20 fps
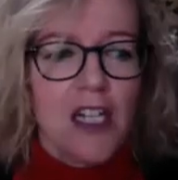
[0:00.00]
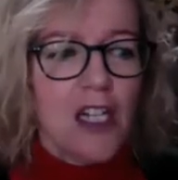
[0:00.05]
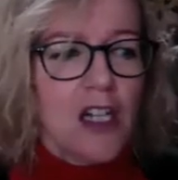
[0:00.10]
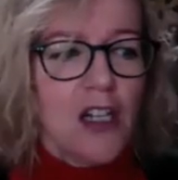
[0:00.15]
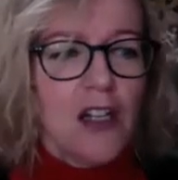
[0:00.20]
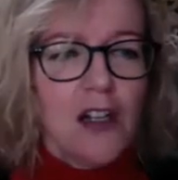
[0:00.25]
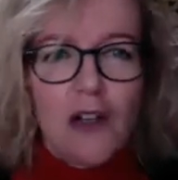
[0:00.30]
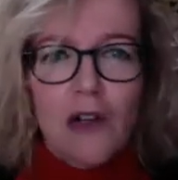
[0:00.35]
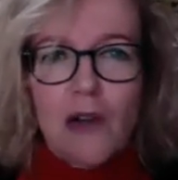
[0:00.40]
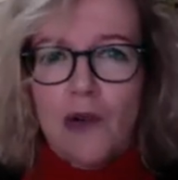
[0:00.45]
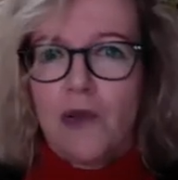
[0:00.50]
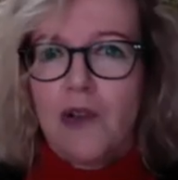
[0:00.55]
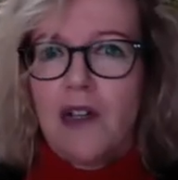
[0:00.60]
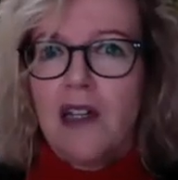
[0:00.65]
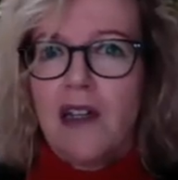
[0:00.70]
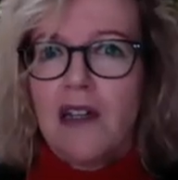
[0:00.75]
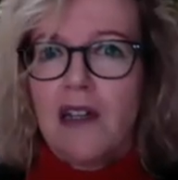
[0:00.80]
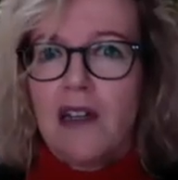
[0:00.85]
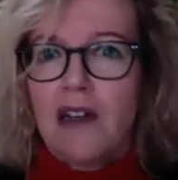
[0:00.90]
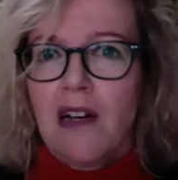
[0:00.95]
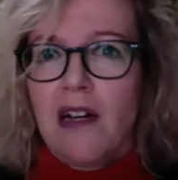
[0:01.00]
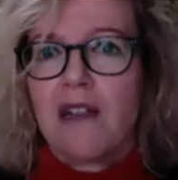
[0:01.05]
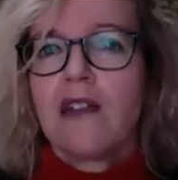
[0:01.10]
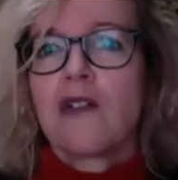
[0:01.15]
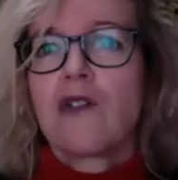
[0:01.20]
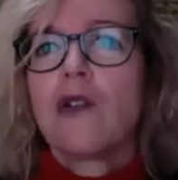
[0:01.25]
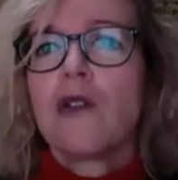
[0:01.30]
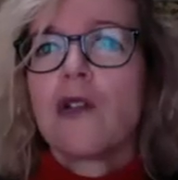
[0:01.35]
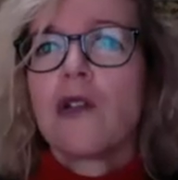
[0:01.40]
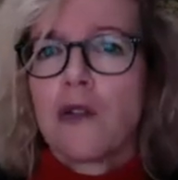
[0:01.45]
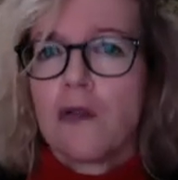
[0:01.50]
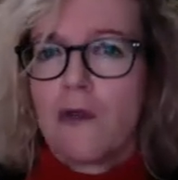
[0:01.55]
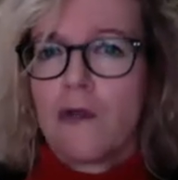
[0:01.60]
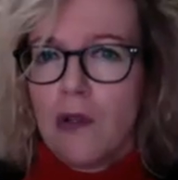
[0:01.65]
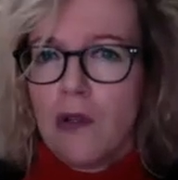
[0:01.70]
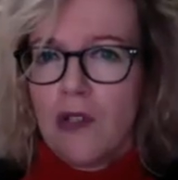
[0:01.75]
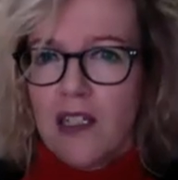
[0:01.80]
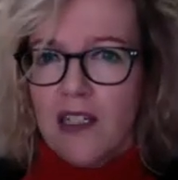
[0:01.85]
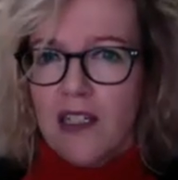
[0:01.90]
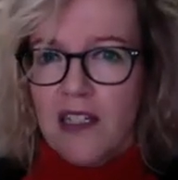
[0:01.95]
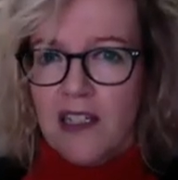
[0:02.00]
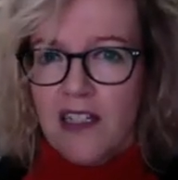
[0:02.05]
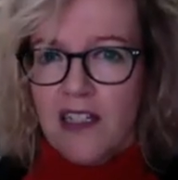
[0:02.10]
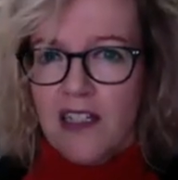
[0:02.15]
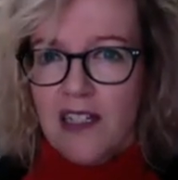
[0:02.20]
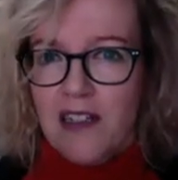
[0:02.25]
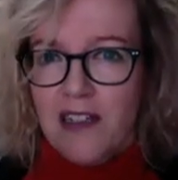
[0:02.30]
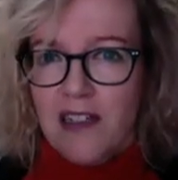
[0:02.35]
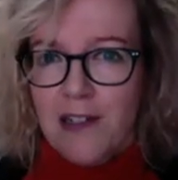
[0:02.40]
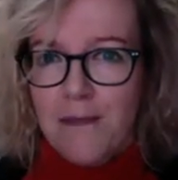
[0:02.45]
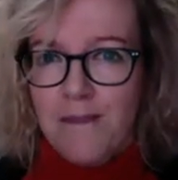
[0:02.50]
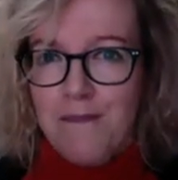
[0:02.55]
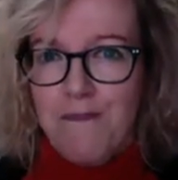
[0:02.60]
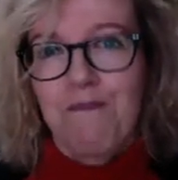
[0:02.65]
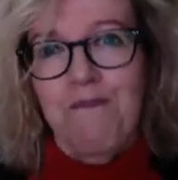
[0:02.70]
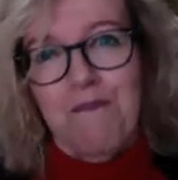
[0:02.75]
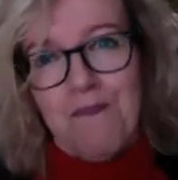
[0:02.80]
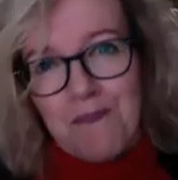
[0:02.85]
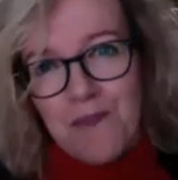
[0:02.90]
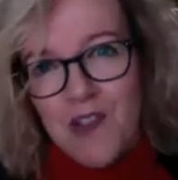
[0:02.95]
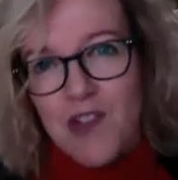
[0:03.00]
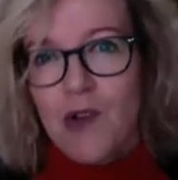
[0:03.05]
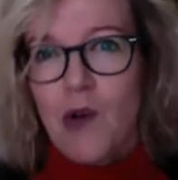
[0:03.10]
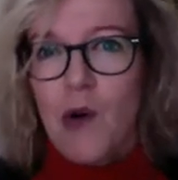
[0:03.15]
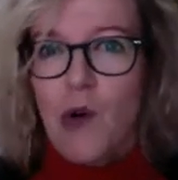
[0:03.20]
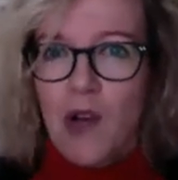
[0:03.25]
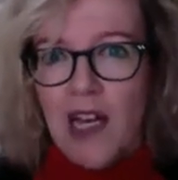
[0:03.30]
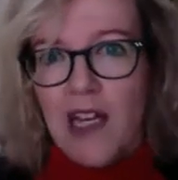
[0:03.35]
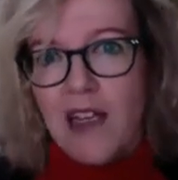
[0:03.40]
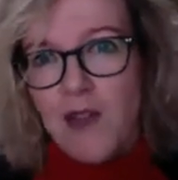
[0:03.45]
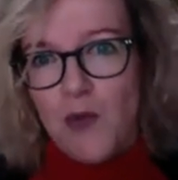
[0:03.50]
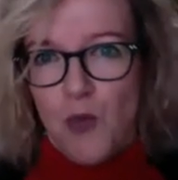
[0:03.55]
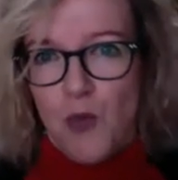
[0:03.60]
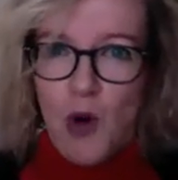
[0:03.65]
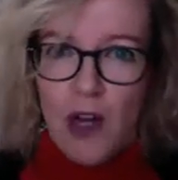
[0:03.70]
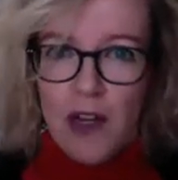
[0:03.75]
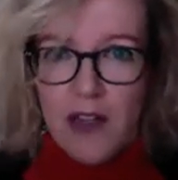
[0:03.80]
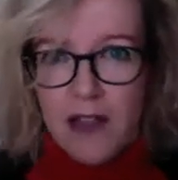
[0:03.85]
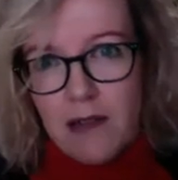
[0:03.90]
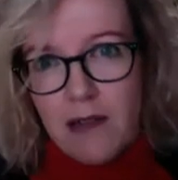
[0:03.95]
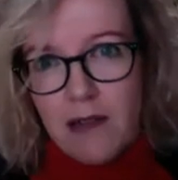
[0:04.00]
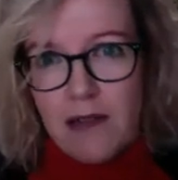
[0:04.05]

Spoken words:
you know, under control at any time. So guess what?